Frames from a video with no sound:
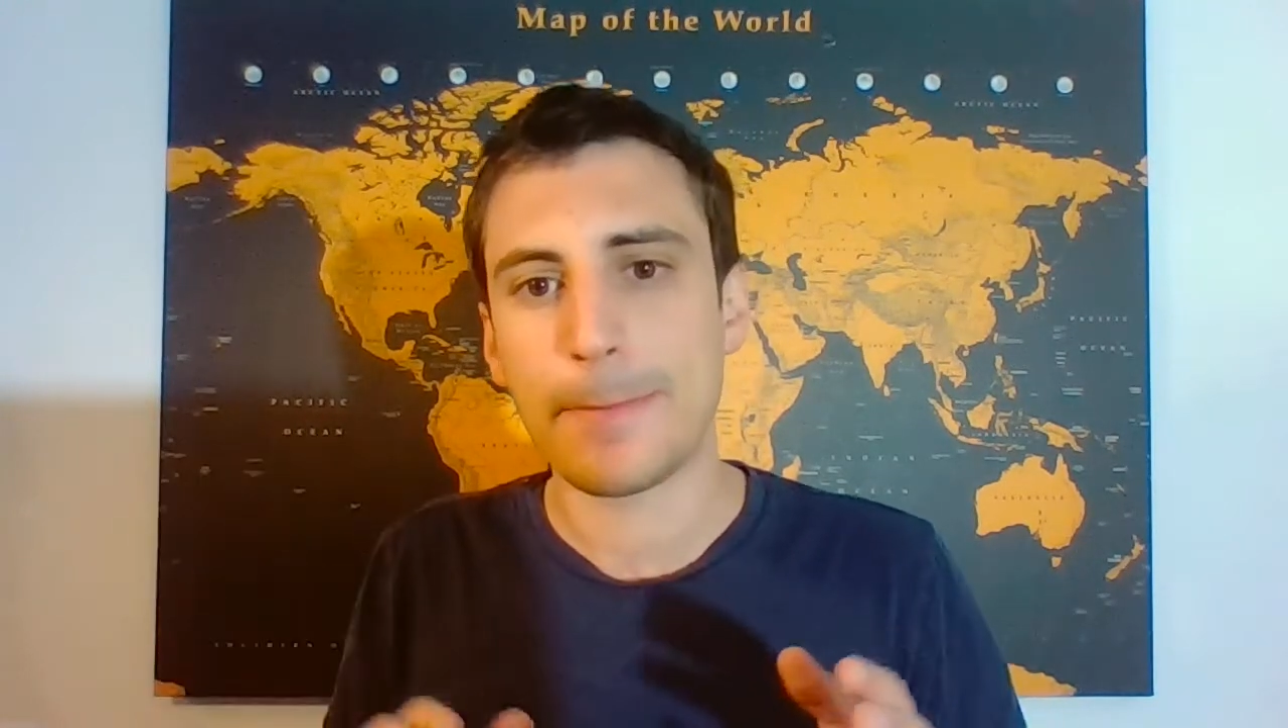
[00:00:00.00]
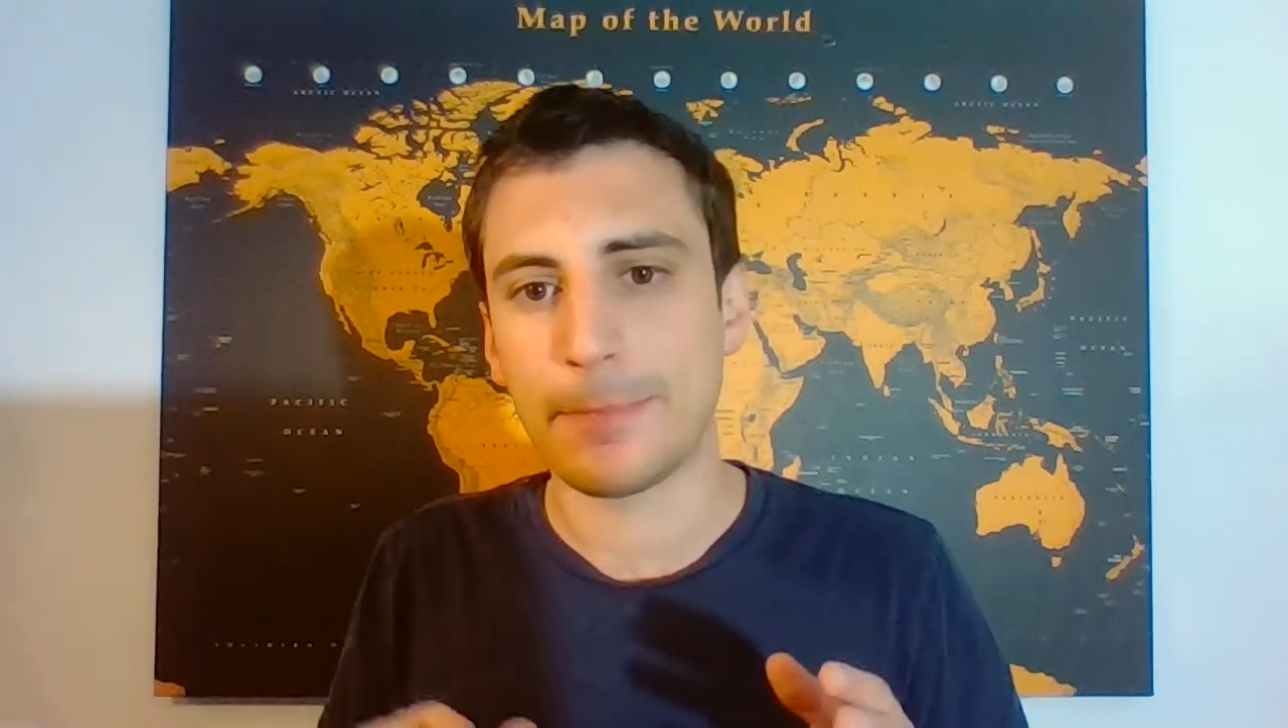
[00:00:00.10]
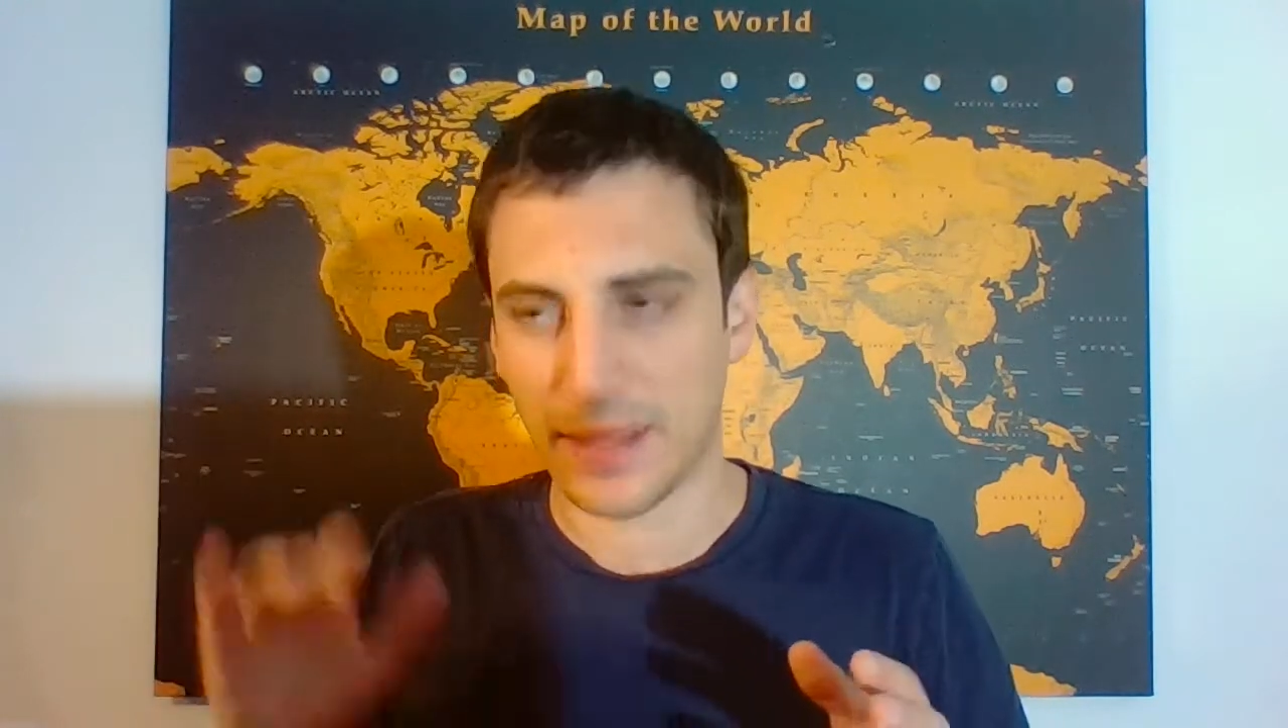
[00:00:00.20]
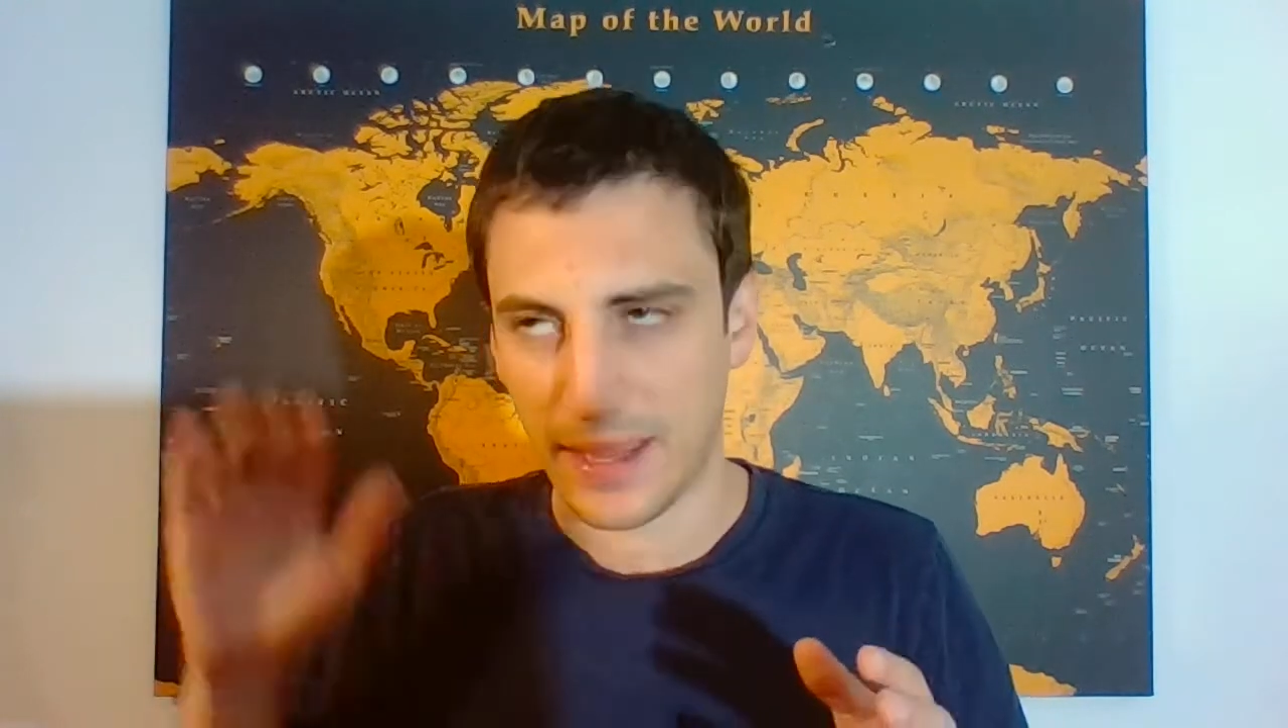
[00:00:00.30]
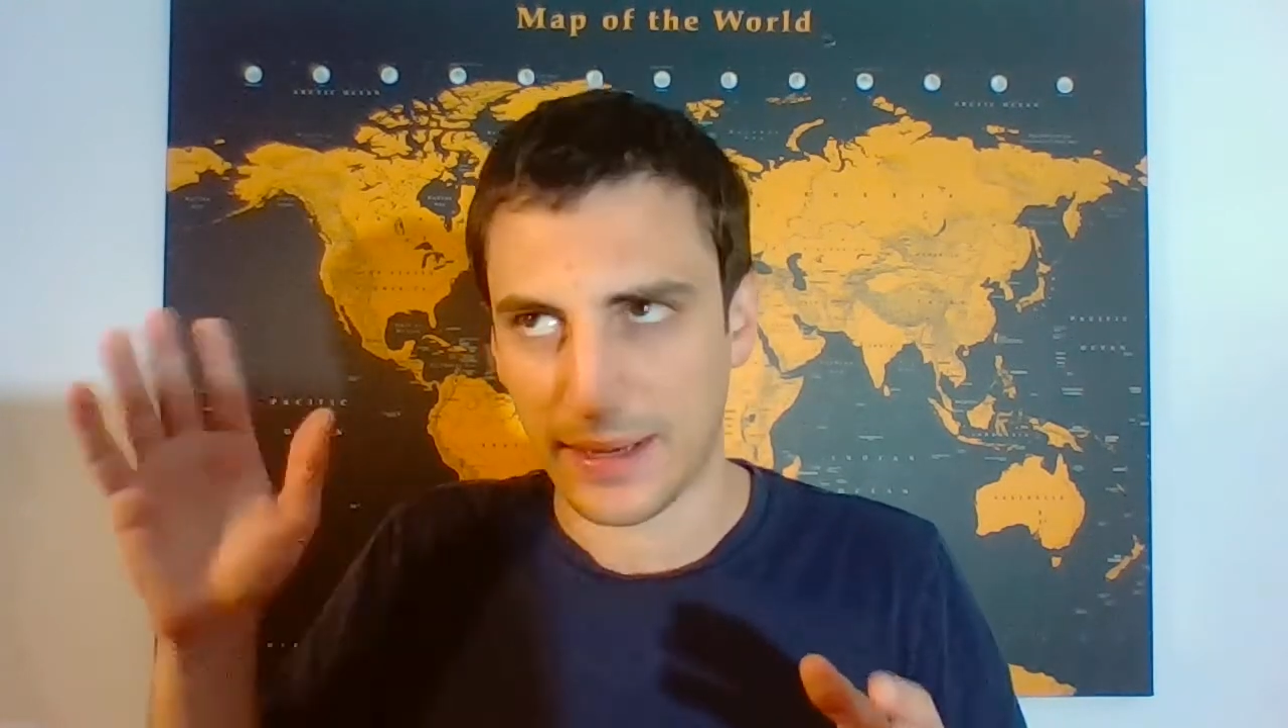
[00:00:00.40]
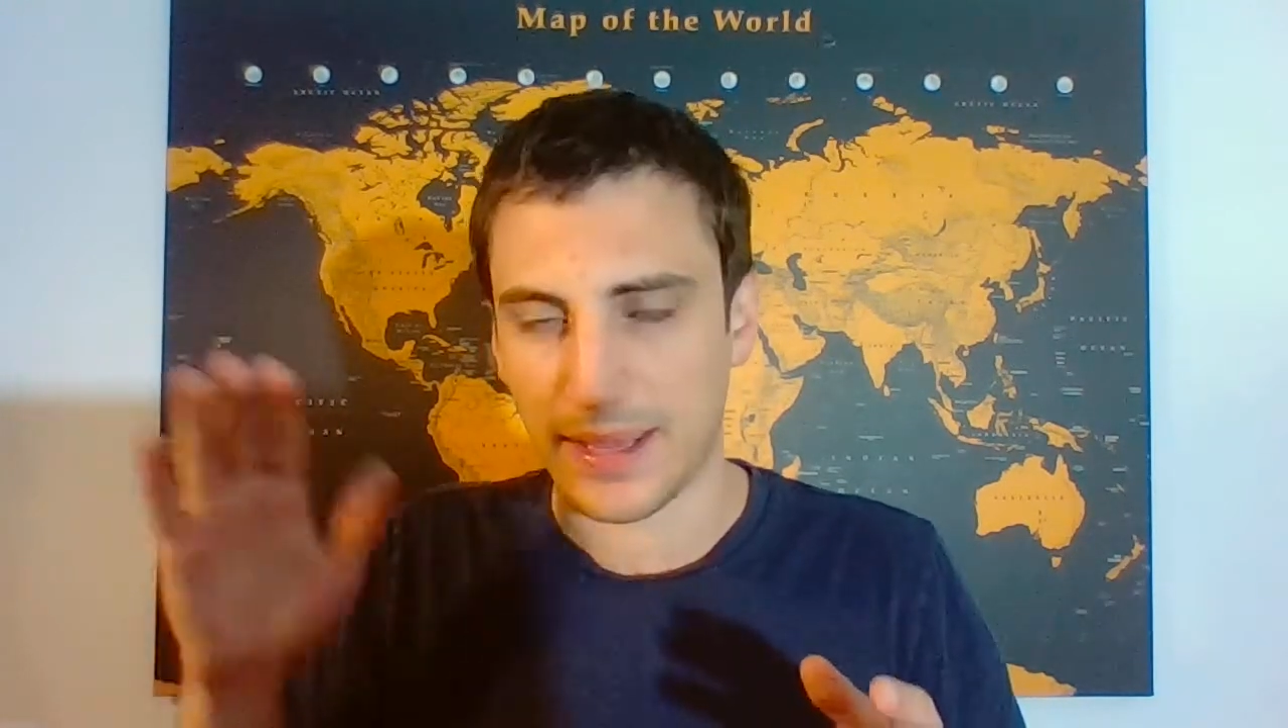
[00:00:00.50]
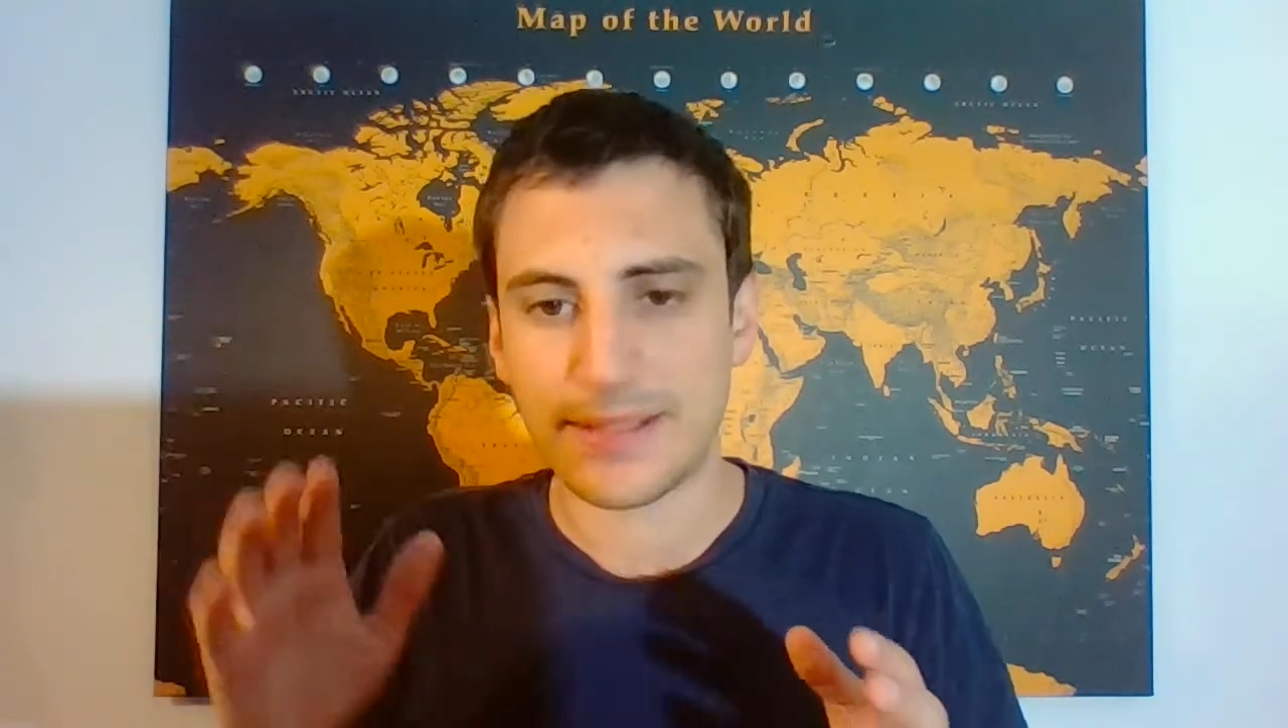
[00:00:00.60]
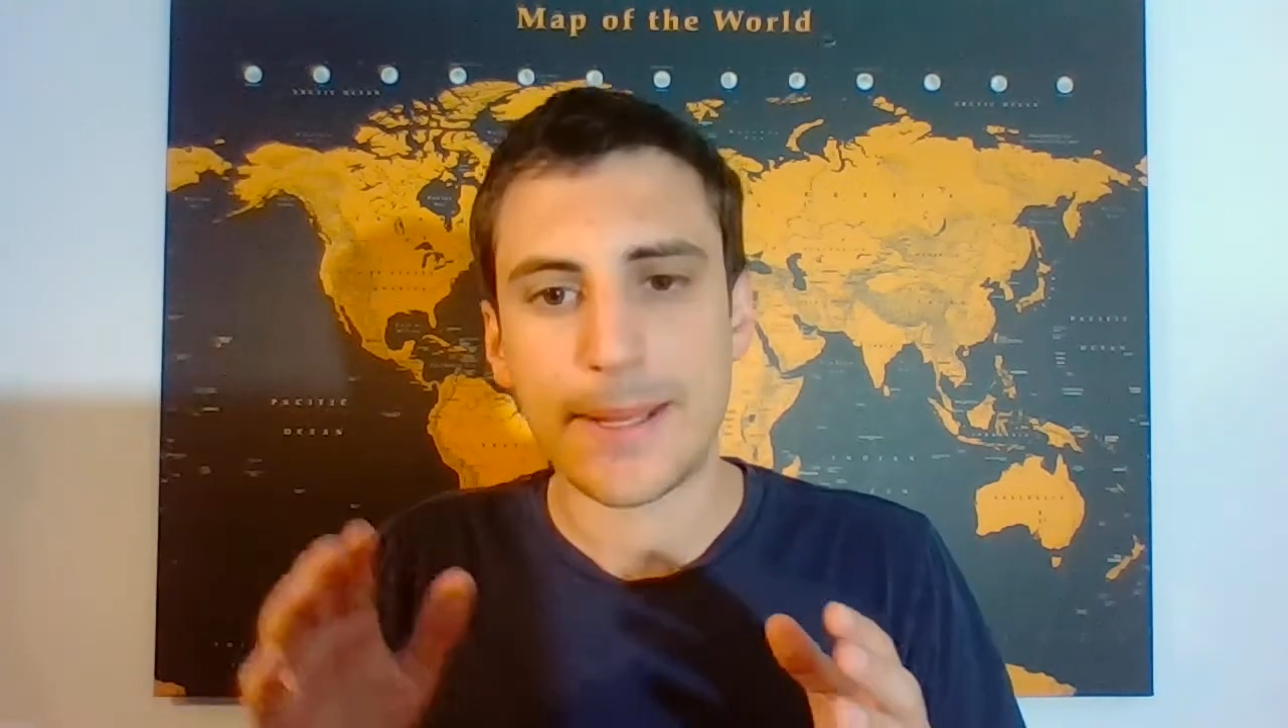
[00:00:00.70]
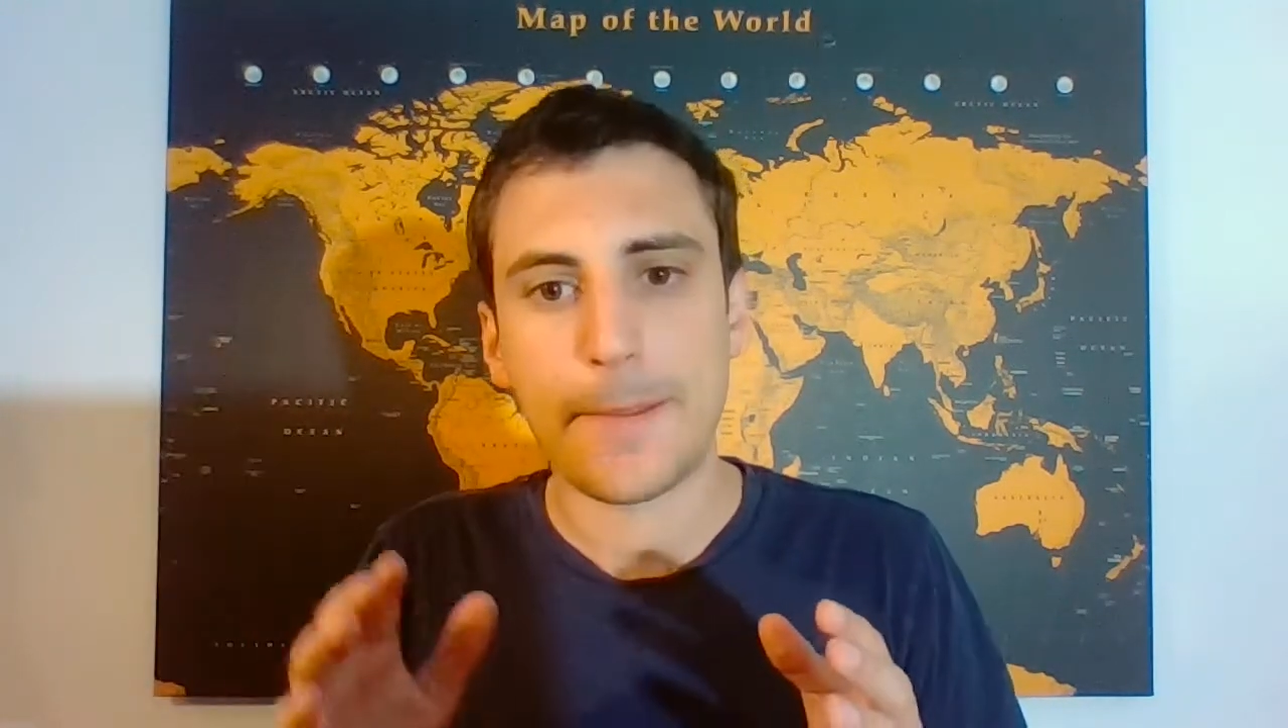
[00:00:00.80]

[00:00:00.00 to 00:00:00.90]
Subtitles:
and the 80s.